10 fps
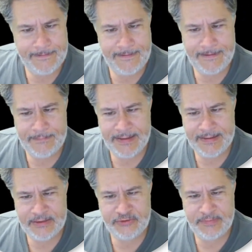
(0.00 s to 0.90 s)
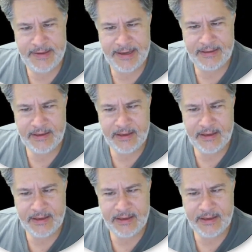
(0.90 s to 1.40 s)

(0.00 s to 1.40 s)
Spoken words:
Oh, man, that's too bad.